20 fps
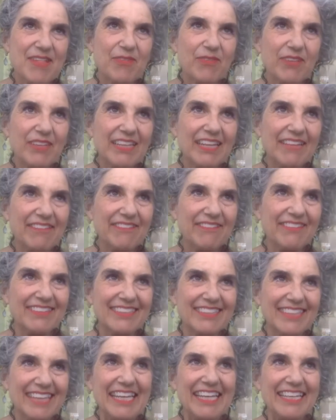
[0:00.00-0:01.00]
well i feel
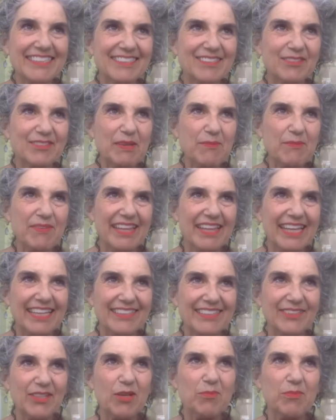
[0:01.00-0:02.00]
i guess maybe
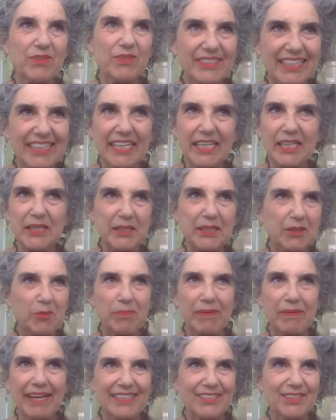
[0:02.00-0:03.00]
that's almost like a
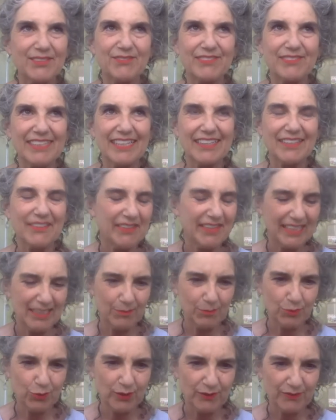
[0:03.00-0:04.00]
little patch of yellow that
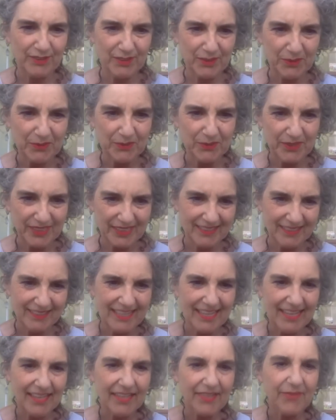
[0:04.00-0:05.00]
i'm driven towards is
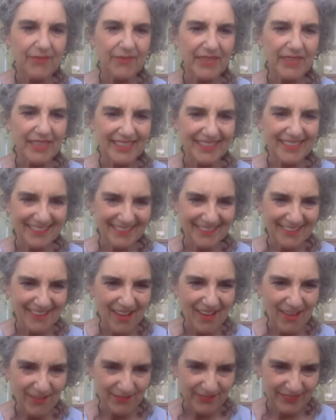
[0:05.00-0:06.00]
that unwritten
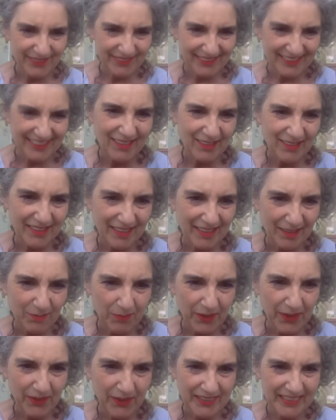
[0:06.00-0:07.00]
novel that that
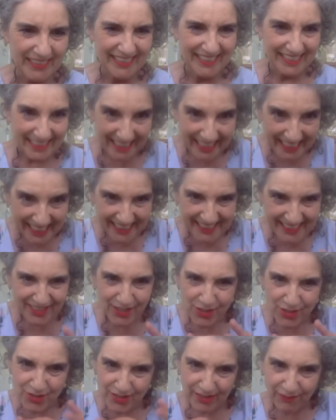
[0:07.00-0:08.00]
barthes i guess he
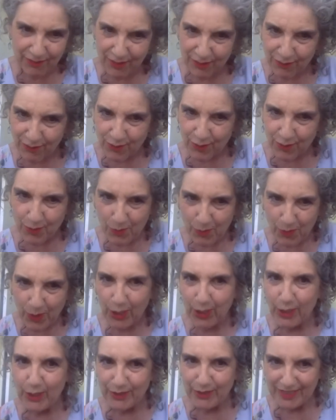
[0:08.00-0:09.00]
just left a few
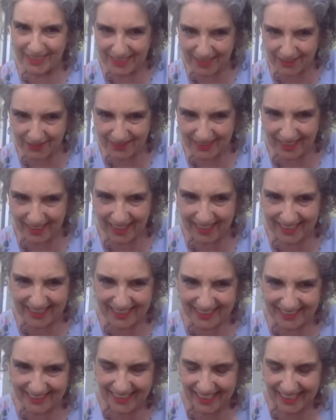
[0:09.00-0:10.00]
words you know on
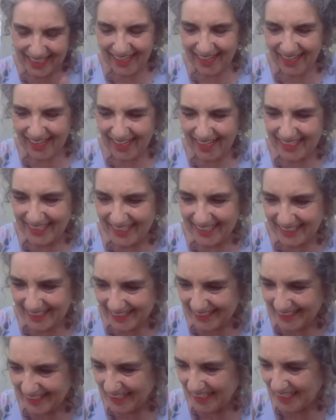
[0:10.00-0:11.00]
his on
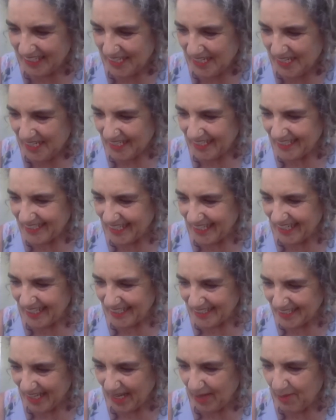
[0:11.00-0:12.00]
his uh,
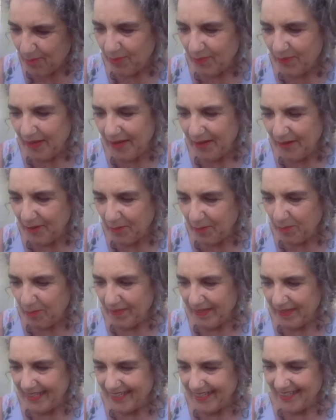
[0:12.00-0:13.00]
uh, typewriter,
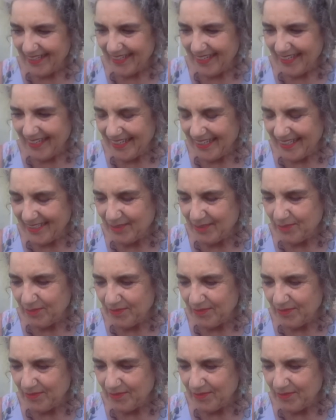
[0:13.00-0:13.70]
but uh,